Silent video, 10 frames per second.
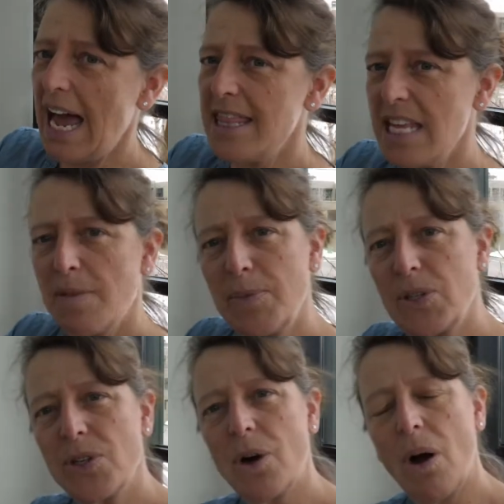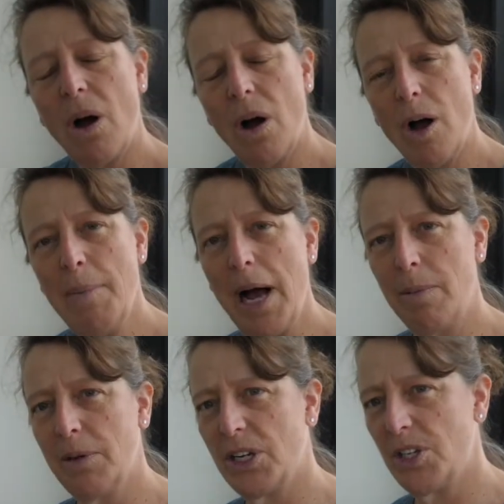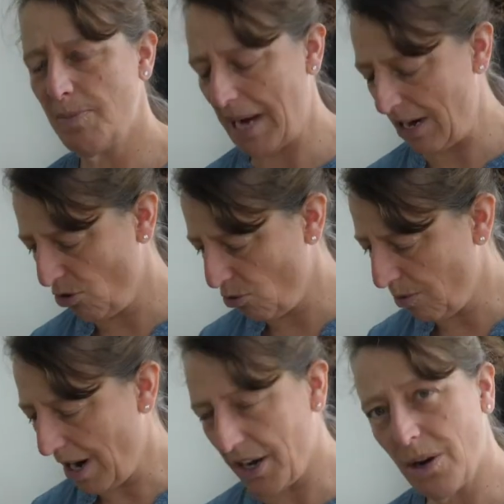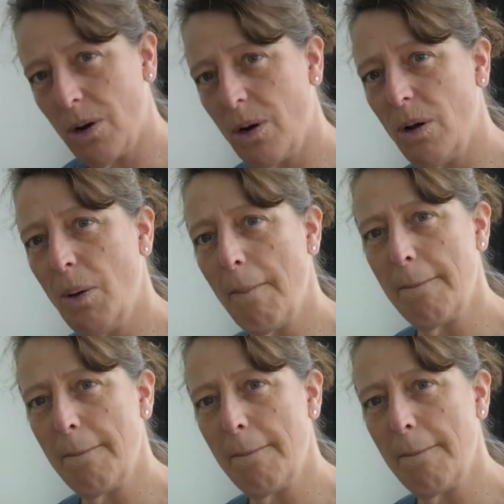And these books are all published by Chronicle